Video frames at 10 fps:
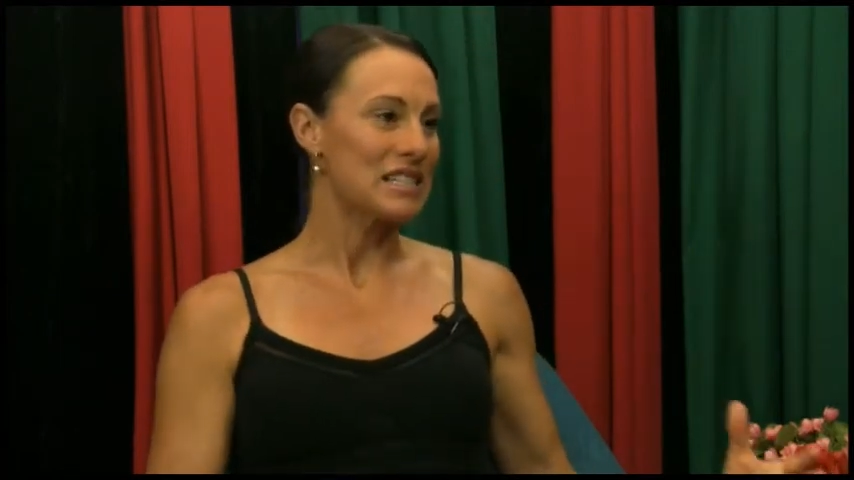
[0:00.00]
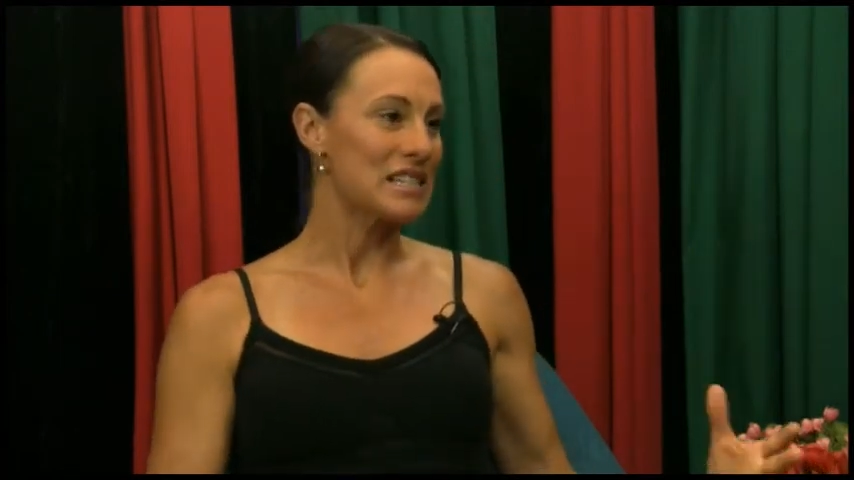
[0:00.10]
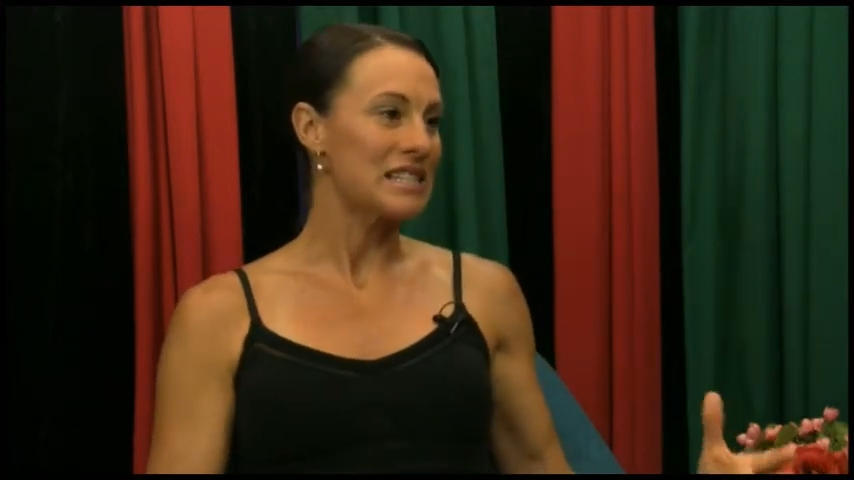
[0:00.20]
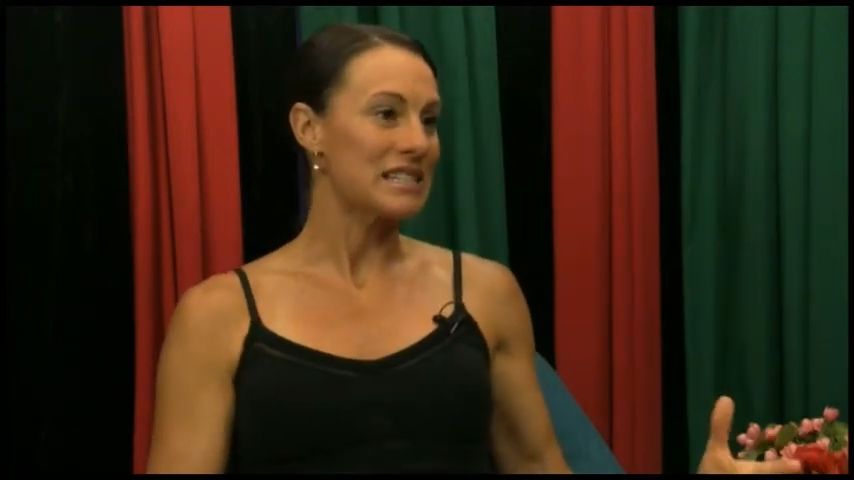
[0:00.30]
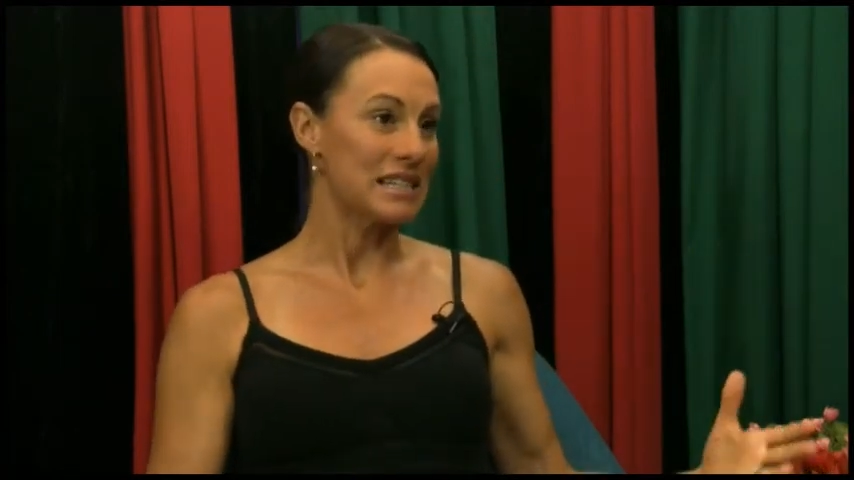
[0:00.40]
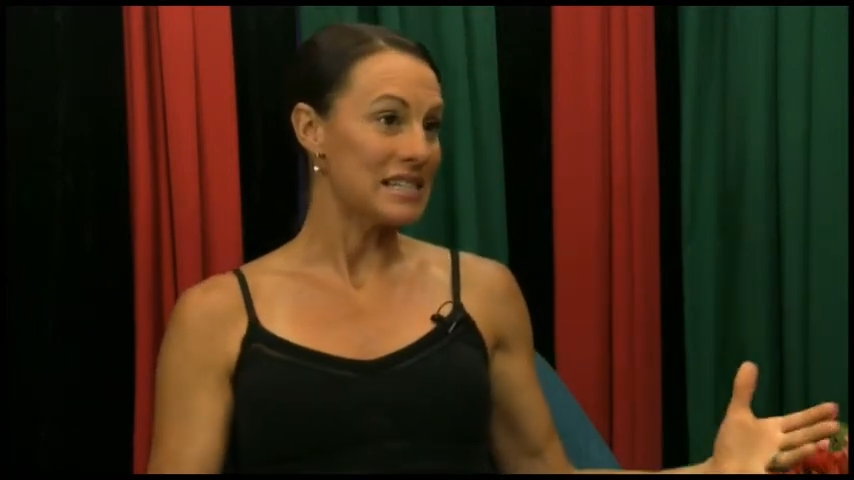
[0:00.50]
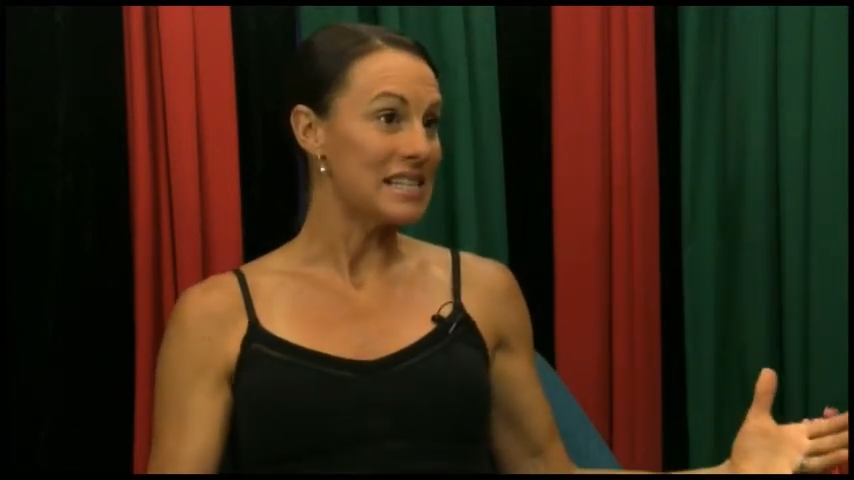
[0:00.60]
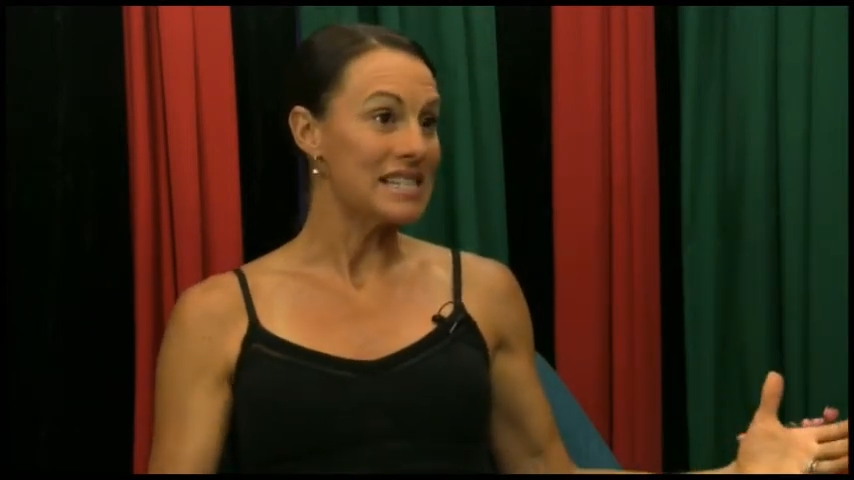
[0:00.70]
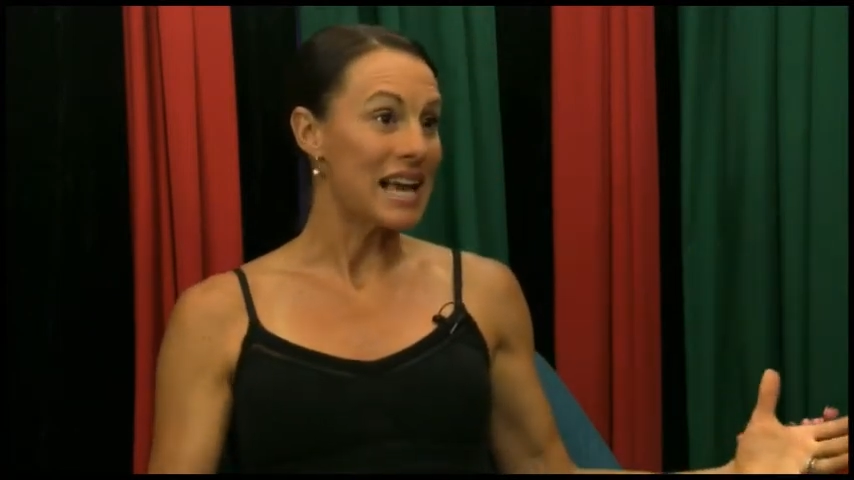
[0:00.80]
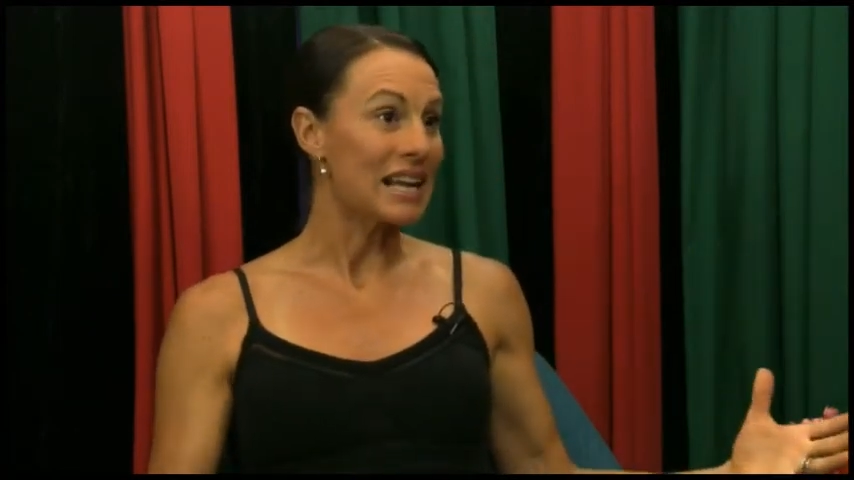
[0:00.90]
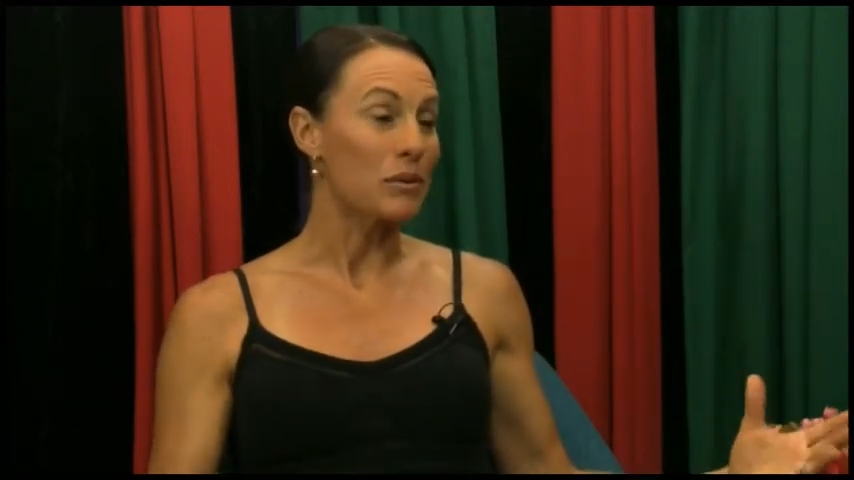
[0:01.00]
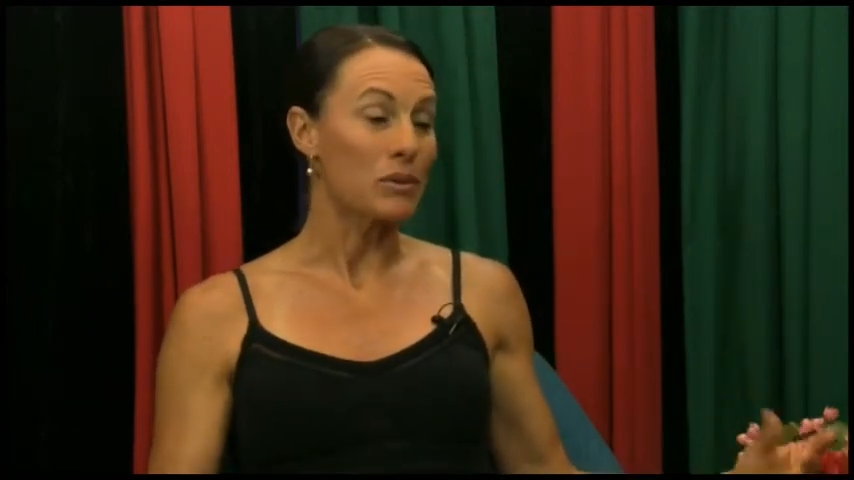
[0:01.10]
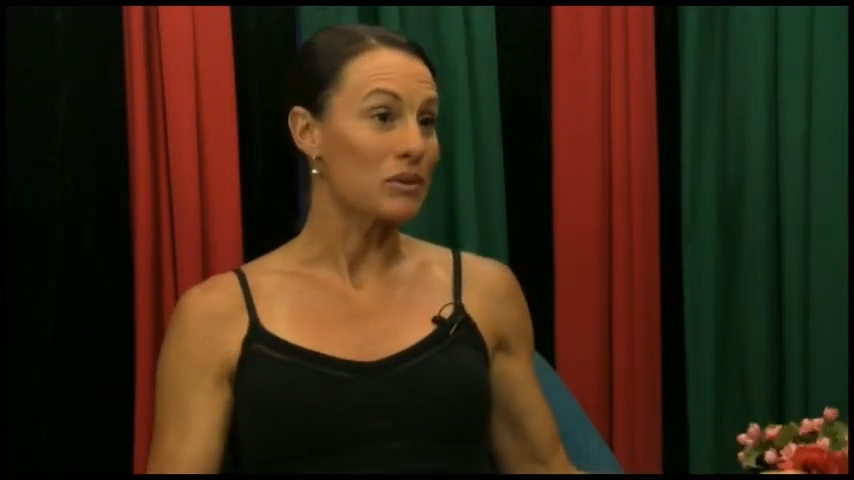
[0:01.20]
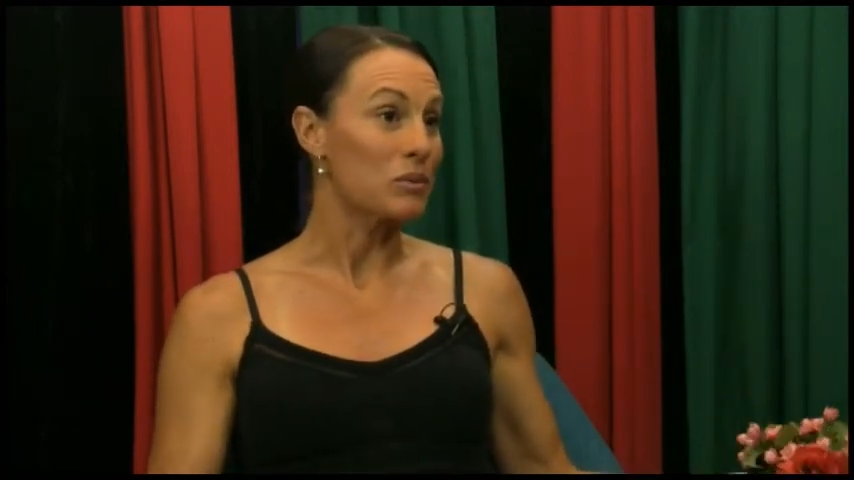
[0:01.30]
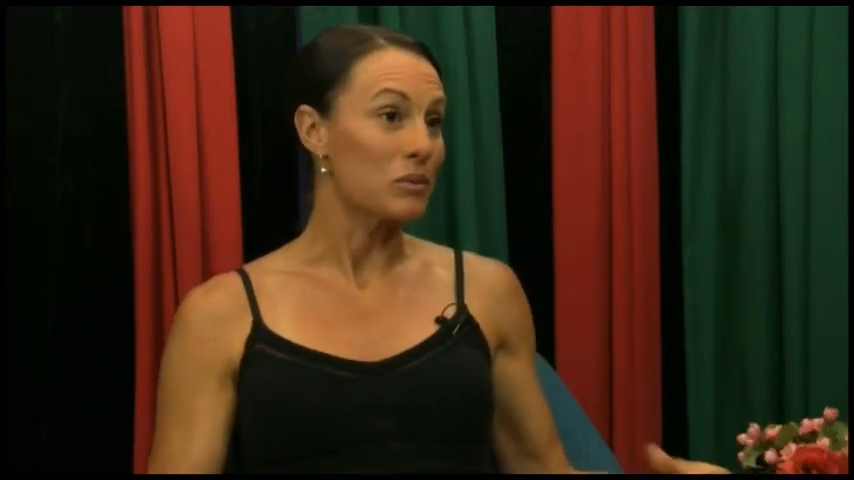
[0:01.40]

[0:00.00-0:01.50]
just is exactly what it